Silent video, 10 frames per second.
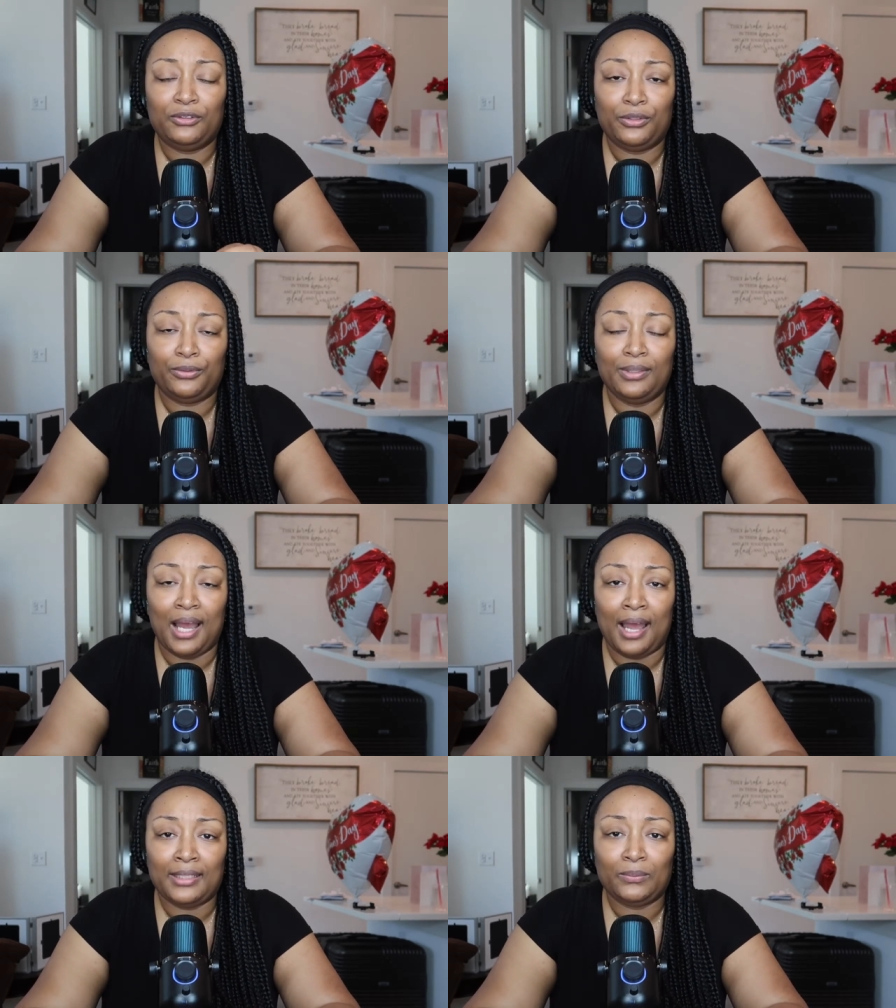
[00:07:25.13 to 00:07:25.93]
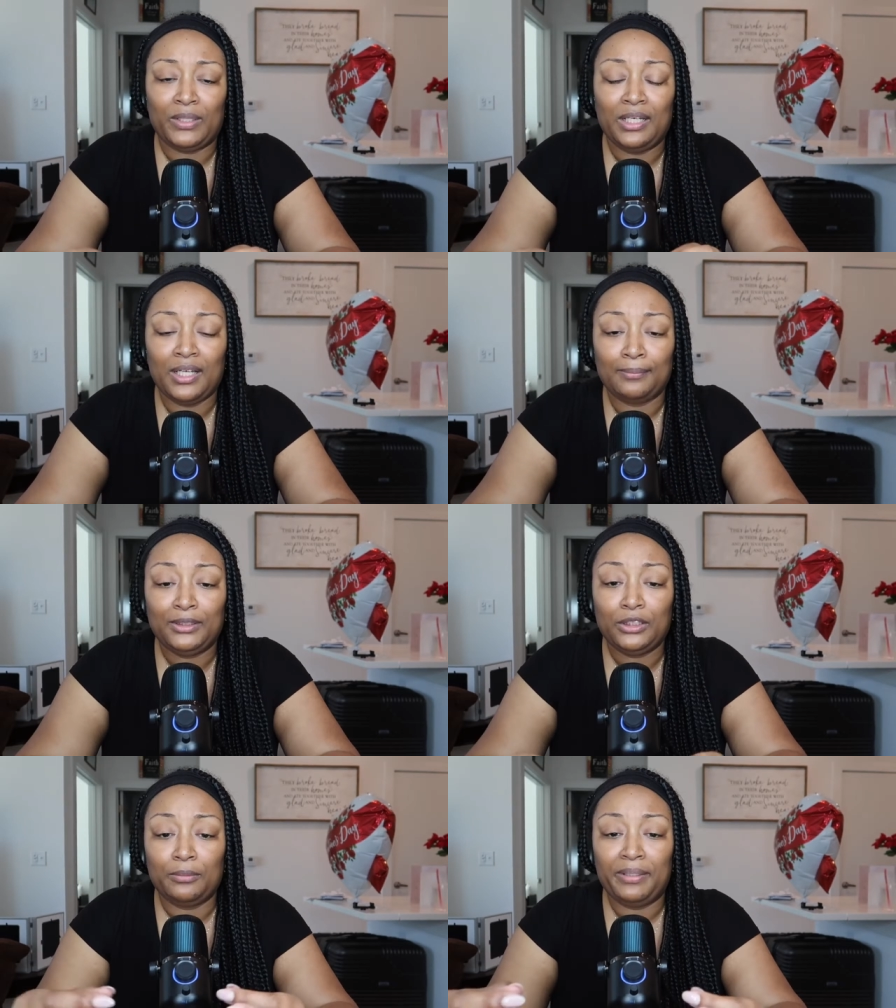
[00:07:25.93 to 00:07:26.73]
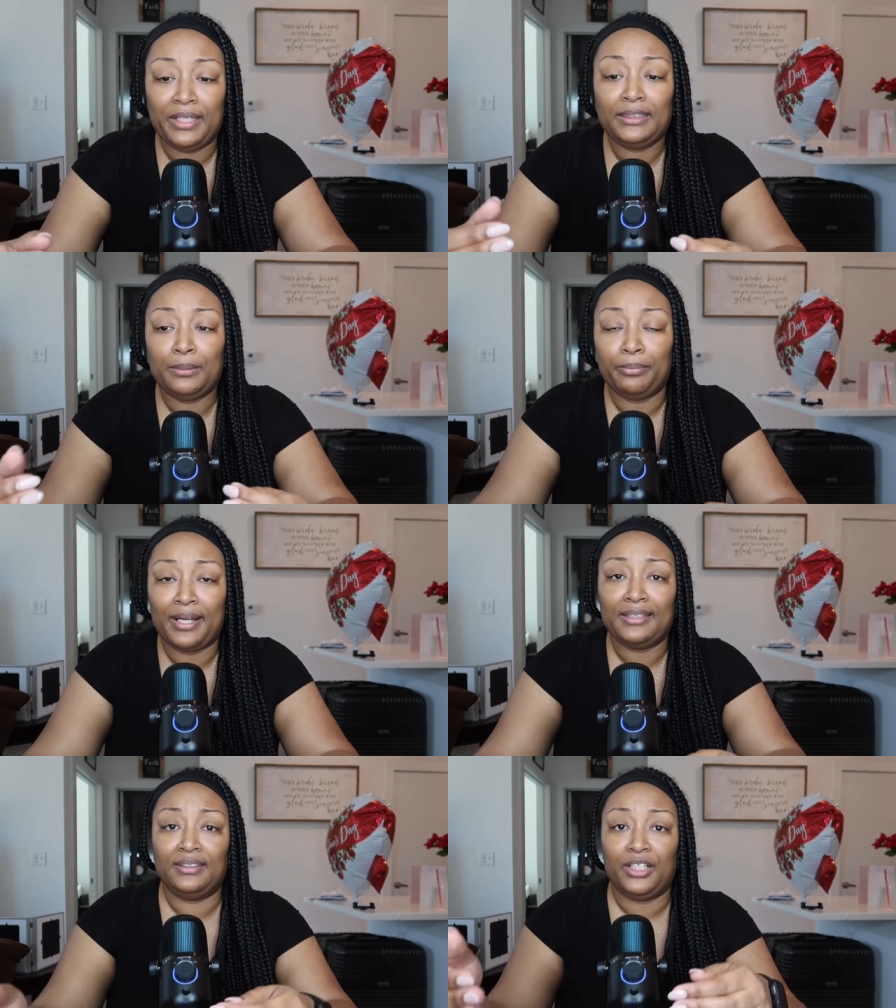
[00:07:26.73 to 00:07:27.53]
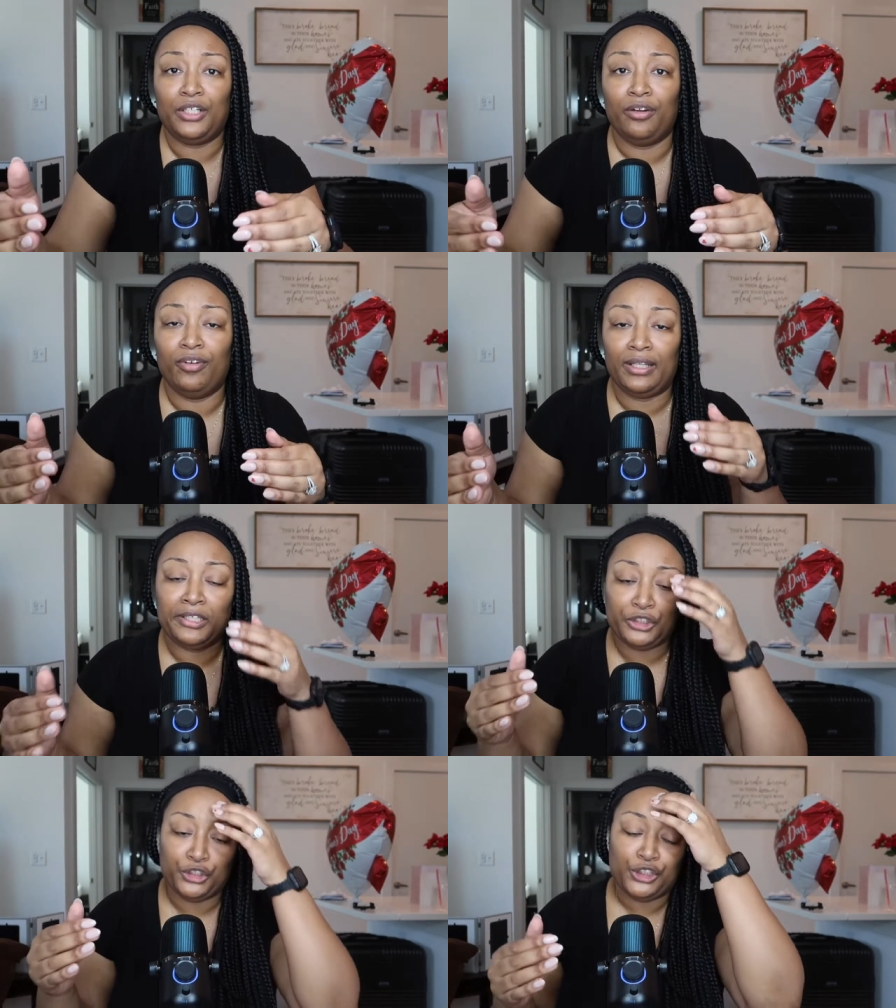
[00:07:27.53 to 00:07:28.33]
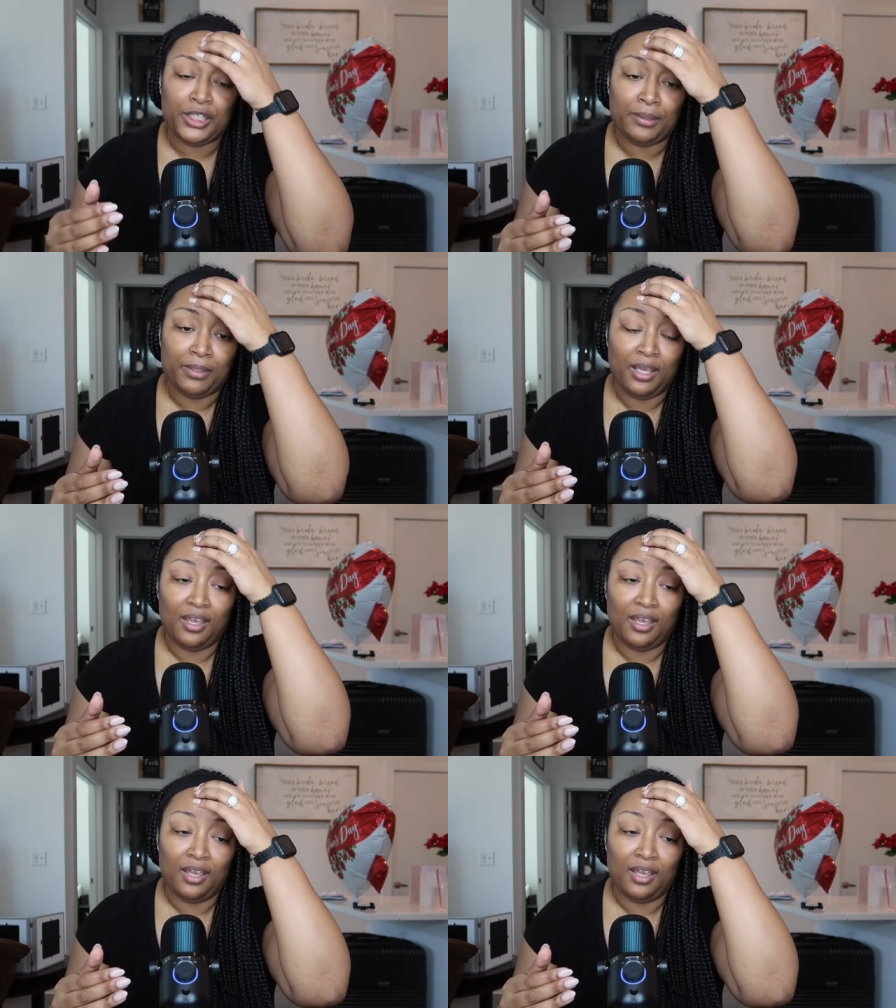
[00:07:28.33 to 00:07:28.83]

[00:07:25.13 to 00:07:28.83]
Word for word: to you guys when it comes to being depressed in your relationship,